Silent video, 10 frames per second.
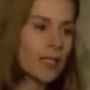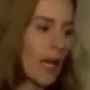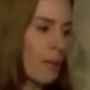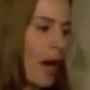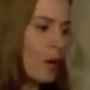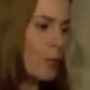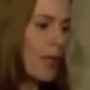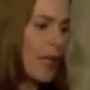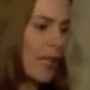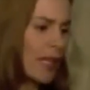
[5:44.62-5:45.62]
It's not about
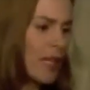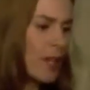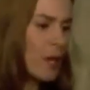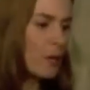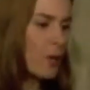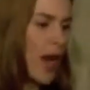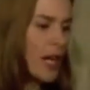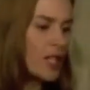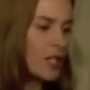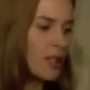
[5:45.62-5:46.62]
being
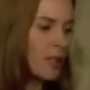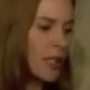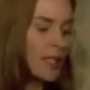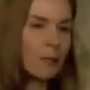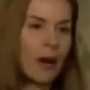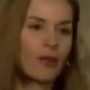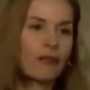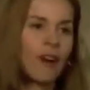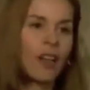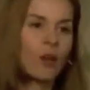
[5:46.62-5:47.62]
rational. It's about
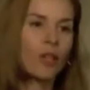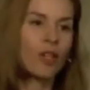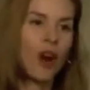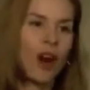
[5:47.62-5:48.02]
following your